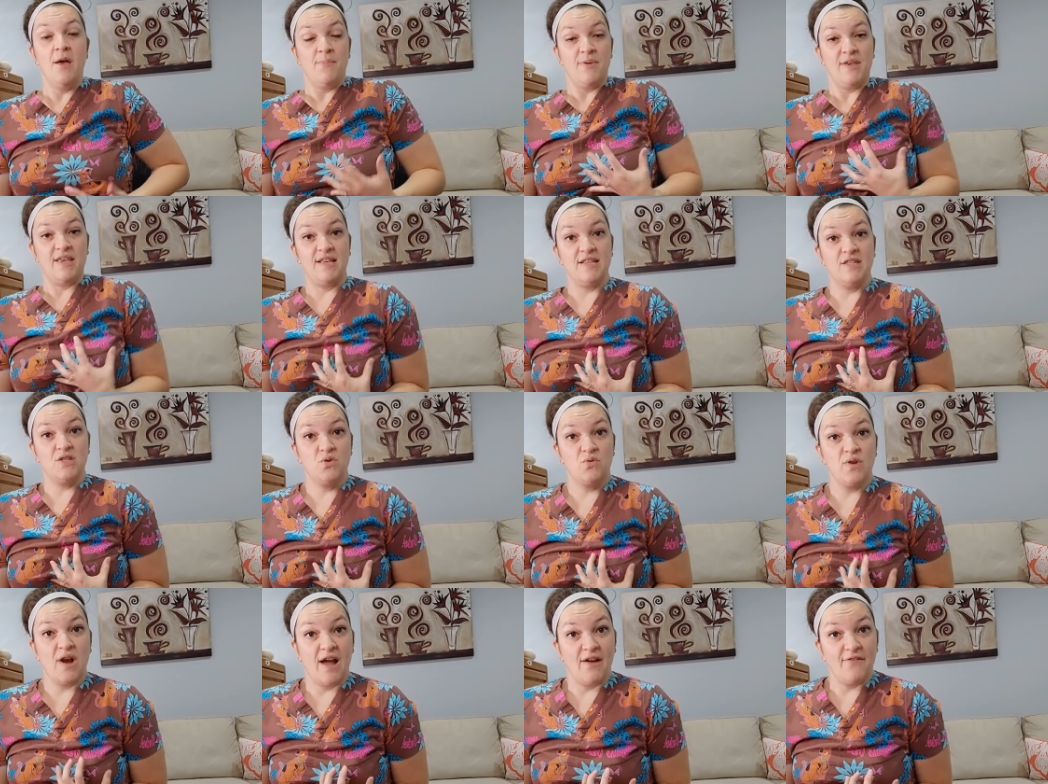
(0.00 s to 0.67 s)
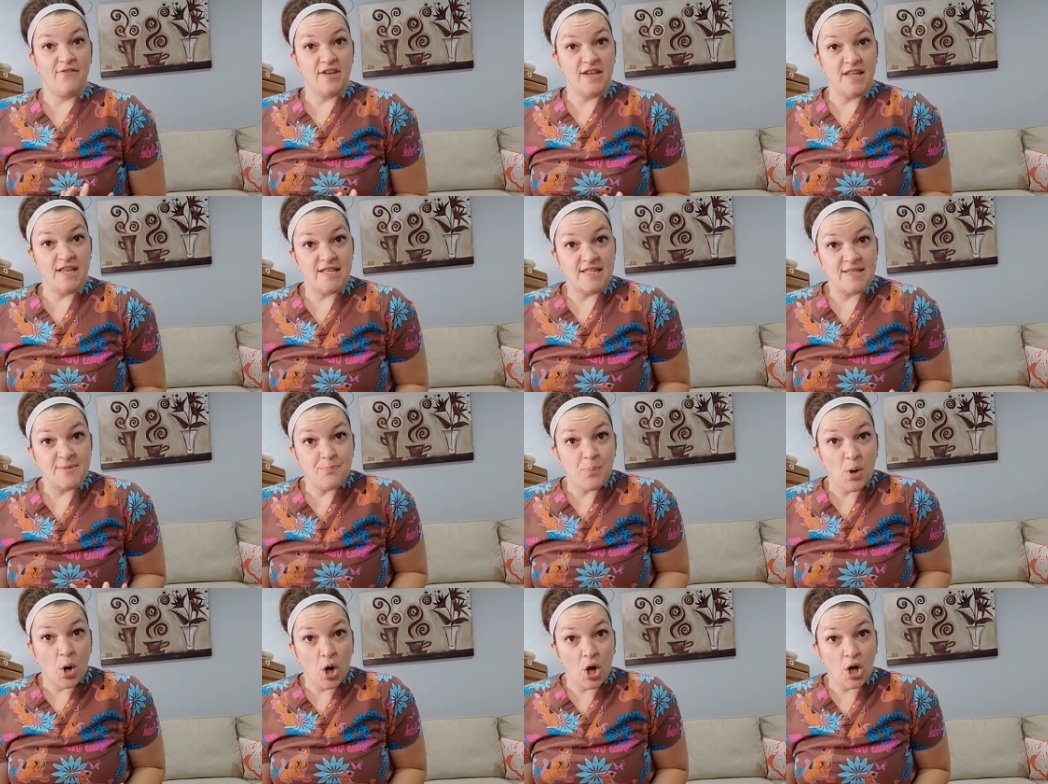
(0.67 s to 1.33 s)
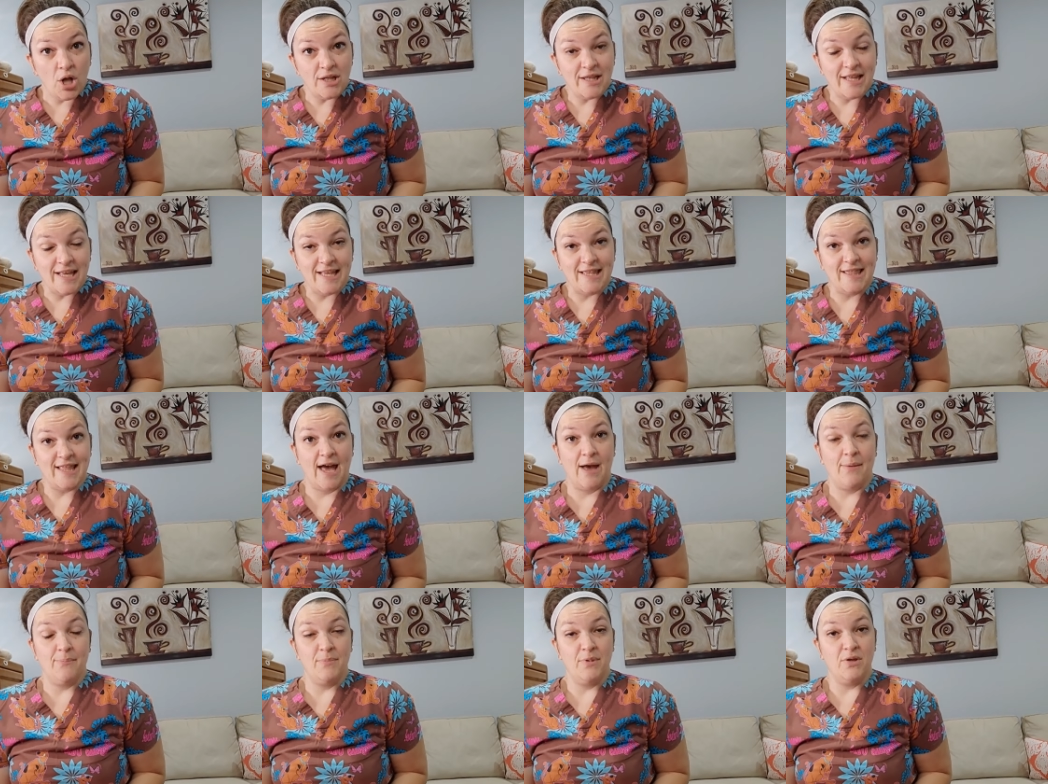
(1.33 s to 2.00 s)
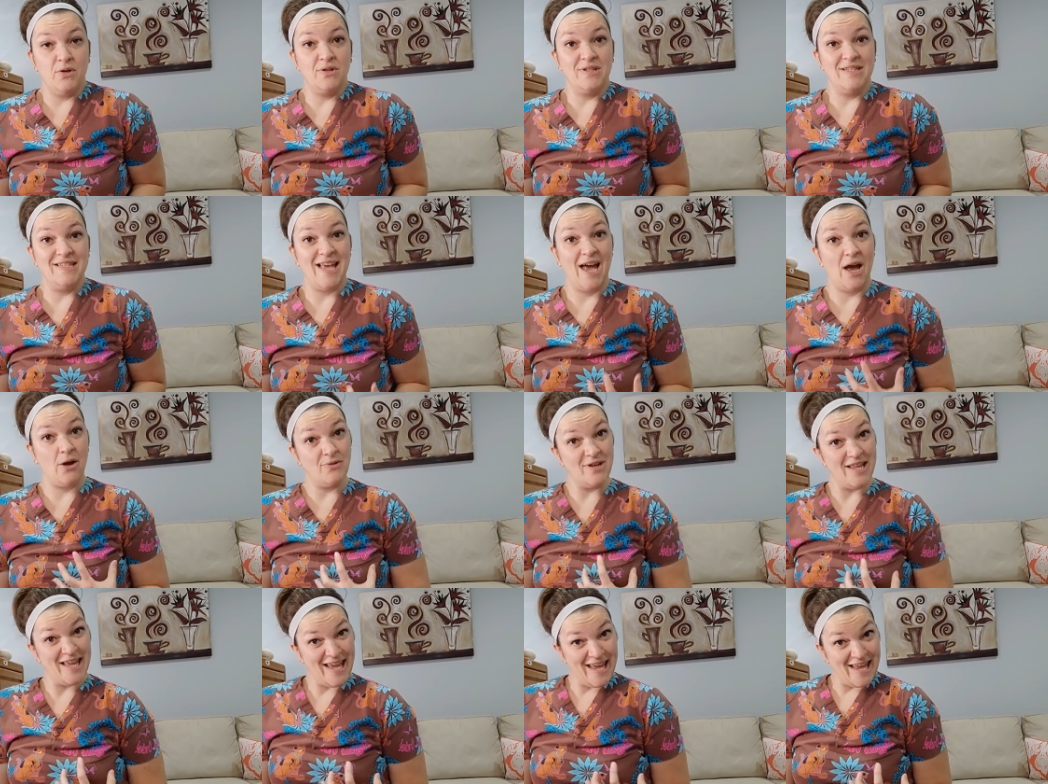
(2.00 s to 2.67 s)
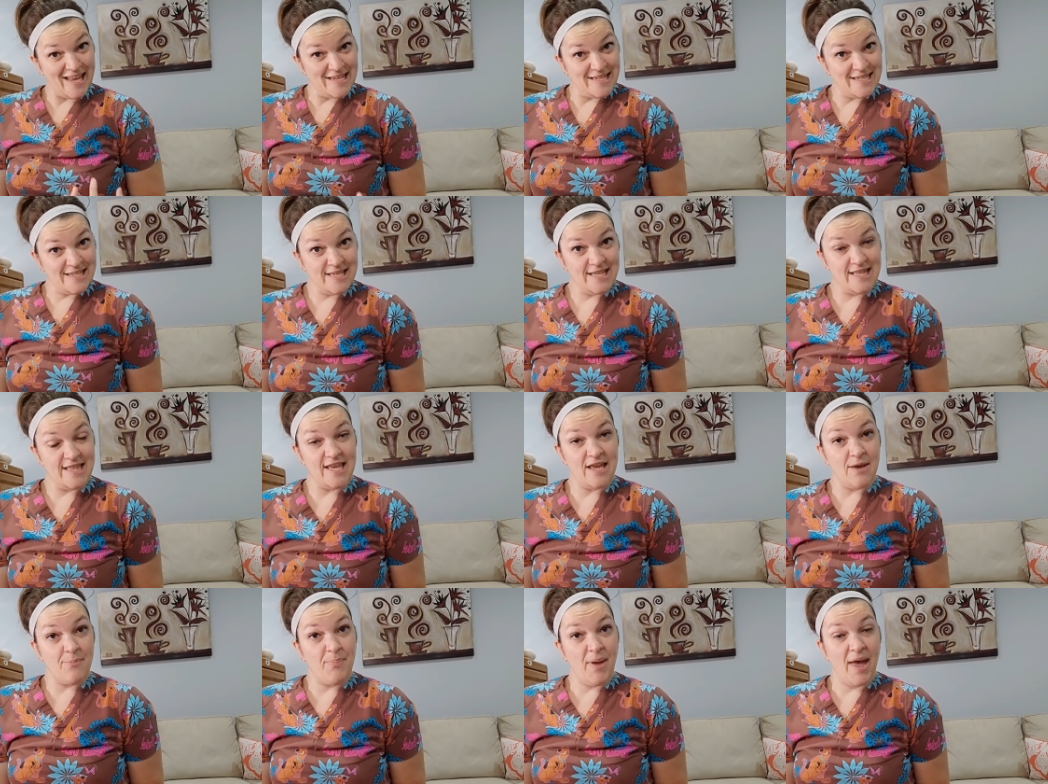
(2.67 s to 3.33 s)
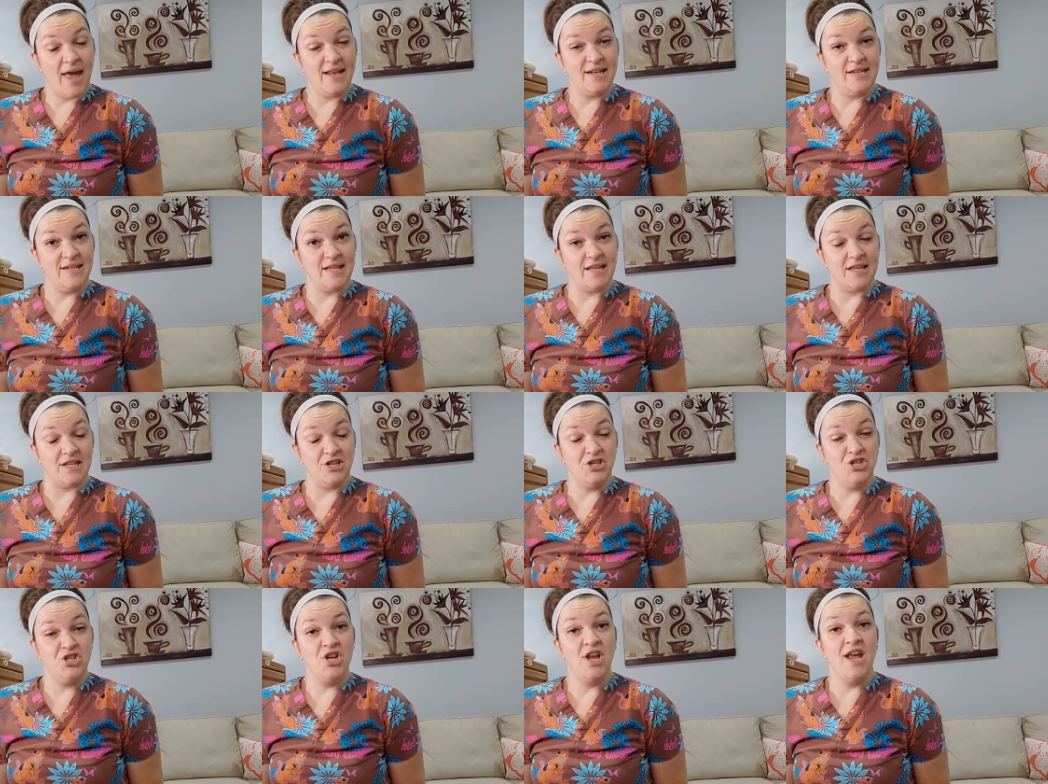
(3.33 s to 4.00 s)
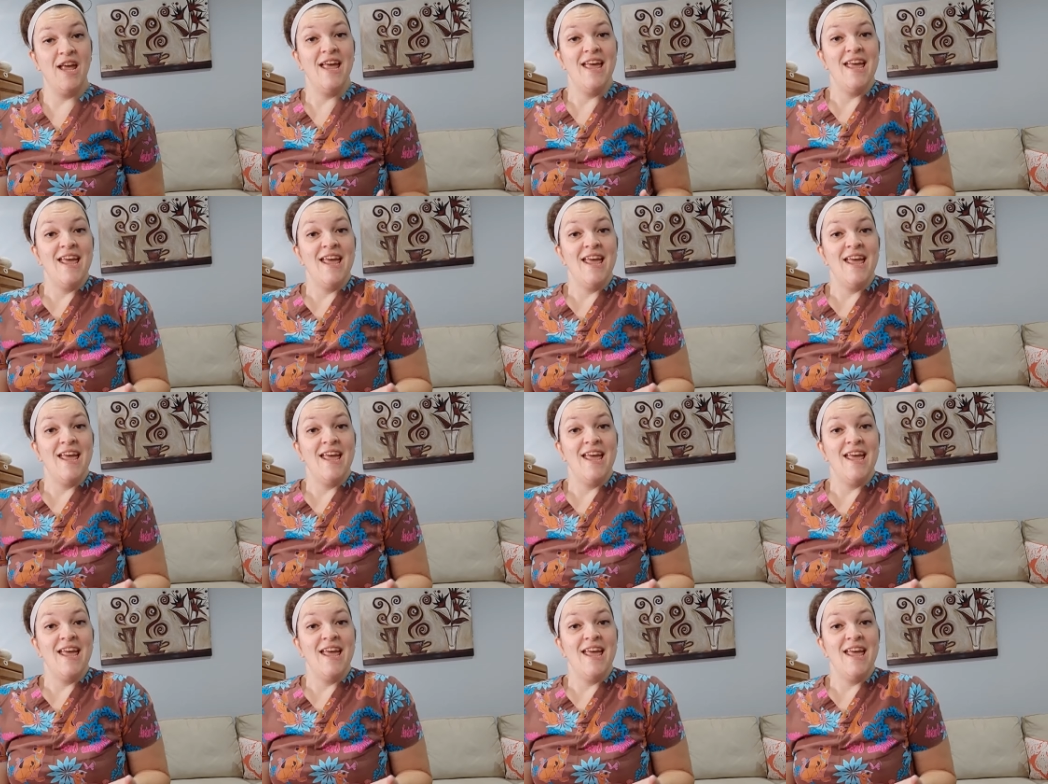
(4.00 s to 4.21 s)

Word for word: because gravity is pulling that milk down into the appendage